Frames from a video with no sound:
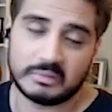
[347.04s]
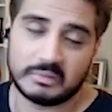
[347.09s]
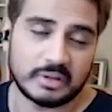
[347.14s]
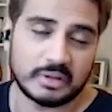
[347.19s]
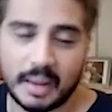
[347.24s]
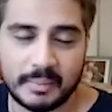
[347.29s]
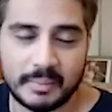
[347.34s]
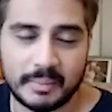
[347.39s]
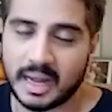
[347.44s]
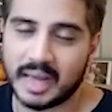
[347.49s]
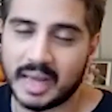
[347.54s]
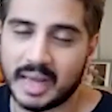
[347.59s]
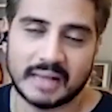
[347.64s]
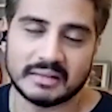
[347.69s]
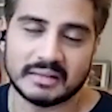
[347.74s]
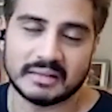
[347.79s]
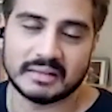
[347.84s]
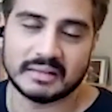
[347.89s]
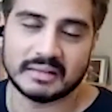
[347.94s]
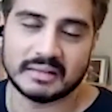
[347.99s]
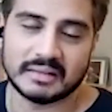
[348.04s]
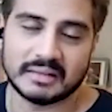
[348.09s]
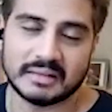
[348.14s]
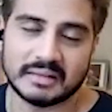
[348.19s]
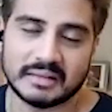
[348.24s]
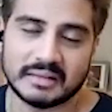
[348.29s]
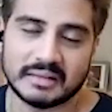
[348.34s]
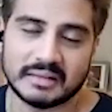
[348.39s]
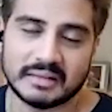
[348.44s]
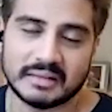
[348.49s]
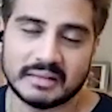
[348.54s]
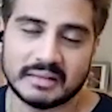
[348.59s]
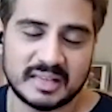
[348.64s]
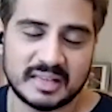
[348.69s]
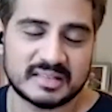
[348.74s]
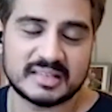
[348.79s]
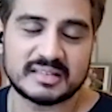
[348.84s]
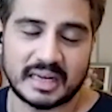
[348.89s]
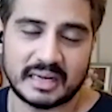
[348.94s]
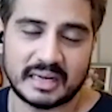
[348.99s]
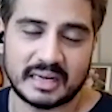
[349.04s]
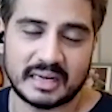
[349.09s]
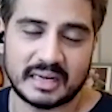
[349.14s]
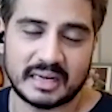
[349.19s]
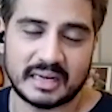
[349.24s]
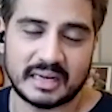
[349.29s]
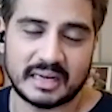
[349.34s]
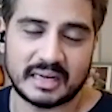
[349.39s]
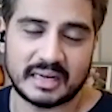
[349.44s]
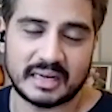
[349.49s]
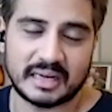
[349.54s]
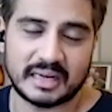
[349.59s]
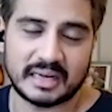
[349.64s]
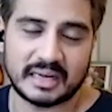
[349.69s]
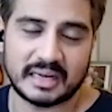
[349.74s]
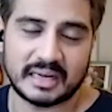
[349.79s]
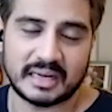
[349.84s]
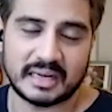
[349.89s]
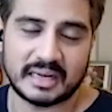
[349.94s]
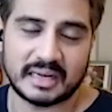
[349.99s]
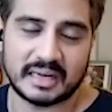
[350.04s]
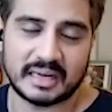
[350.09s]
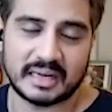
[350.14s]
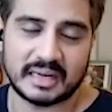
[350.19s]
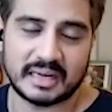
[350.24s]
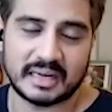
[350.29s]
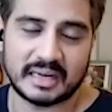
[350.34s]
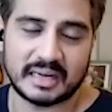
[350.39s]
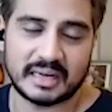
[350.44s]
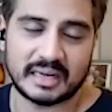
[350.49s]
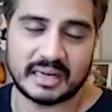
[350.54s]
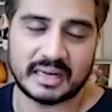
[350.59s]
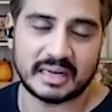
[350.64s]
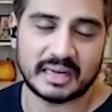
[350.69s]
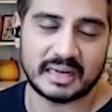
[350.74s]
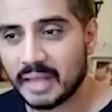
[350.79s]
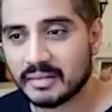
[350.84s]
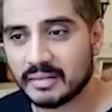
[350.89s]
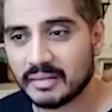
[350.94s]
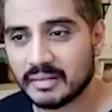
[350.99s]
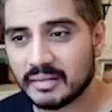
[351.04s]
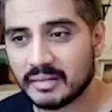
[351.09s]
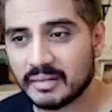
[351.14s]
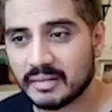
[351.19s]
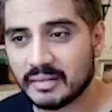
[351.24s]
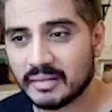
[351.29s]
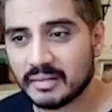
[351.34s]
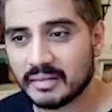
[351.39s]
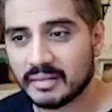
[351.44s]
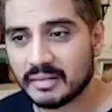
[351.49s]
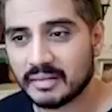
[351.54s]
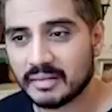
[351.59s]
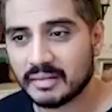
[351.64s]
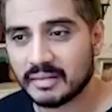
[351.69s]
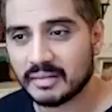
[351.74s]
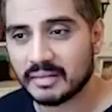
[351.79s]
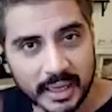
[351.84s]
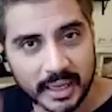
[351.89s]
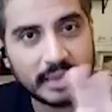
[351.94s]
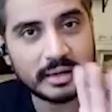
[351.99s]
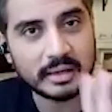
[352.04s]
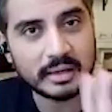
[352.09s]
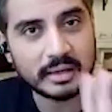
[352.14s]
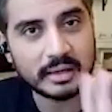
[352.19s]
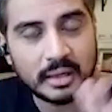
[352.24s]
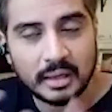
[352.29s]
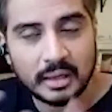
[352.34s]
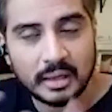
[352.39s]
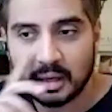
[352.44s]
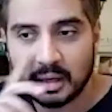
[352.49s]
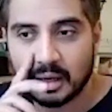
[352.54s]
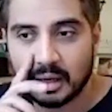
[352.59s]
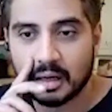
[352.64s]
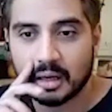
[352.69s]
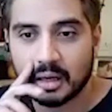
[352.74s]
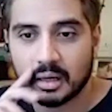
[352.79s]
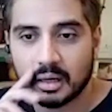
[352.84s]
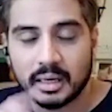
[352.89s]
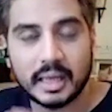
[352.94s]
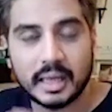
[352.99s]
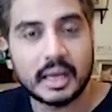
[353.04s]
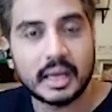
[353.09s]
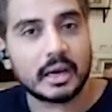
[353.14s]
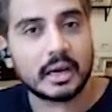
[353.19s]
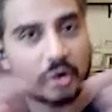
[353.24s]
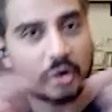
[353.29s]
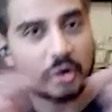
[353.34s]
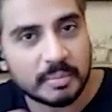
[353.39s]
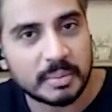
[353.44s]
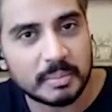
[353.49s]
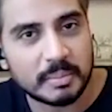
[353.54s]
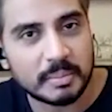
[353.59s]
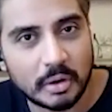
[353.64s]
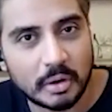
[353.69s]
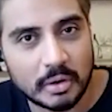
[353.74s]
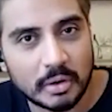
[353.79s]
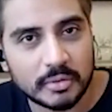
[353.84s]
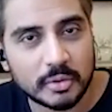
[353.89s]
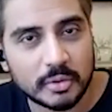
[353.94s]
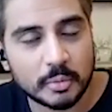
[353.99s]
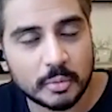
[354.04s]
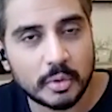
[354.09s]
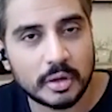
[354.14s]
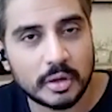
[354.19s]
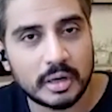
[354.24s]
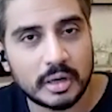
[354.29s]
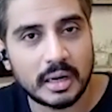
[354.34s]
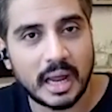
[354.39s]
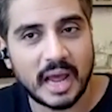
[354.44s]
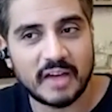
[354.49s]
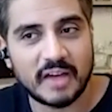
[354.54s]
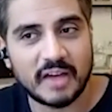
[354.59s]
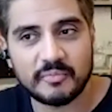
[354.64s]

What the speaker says: I mean, the list is endless. I can go on and on. That film has given me a worldwide, like a lot of people all over the world